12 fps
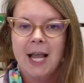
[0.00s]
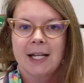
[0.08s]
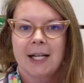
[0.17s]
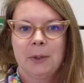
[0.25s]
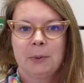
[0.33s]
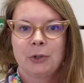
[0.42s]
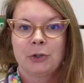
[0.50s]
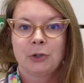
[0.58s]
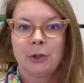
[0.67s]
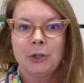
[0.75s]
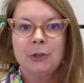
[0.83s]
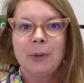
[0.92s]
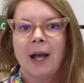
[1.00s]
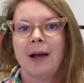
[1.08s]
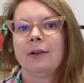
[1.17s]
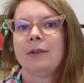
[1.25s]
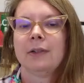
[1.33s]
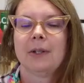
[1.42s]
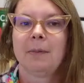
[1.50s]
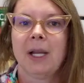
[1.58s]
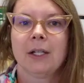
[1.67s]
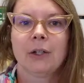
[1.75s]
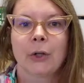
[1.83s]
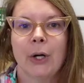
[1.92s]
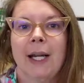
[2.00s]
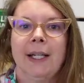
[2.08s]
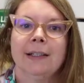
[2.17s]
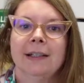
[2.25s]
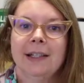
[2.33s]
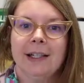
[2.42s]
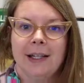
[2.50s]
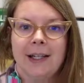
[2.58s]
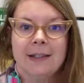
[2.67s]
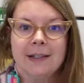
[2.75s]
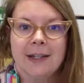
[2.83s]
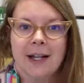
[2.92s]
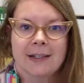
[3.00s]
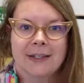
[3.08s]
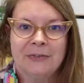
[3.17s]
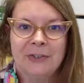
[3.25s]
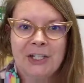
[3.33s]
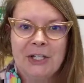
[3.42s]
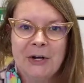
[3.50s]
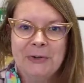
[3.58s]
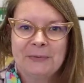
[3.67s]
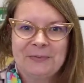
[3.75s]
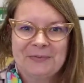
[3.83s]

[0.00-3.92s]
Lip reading: and I will show you how to make a crane in the next video.